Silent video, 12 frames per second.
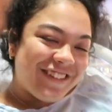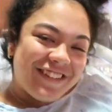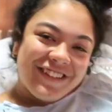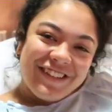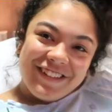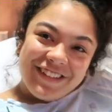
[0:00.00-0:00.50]

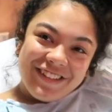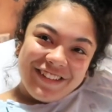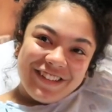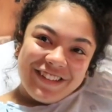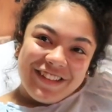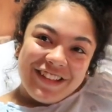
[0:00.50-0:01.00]
you feeling good?
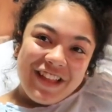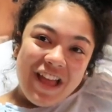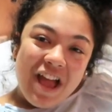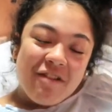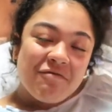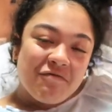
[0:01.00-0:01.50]

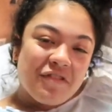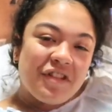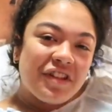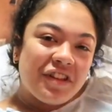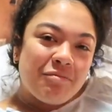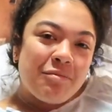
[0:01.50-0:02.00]
Are you
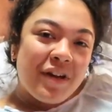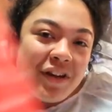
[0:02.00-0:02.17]
glad?